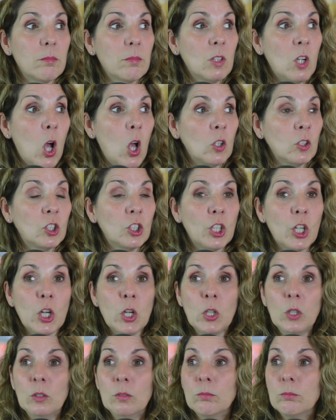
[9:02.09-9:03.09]

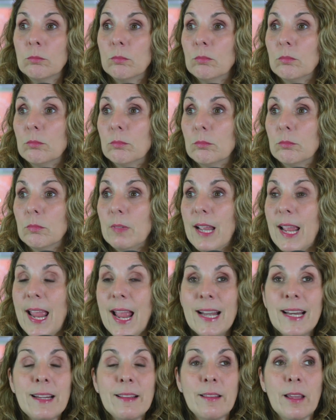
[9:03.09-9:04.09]
culture,
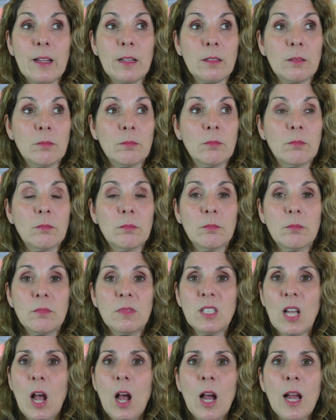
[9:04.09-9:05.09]
anything,
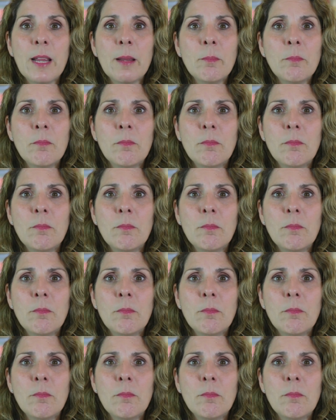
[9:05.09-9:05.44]
time.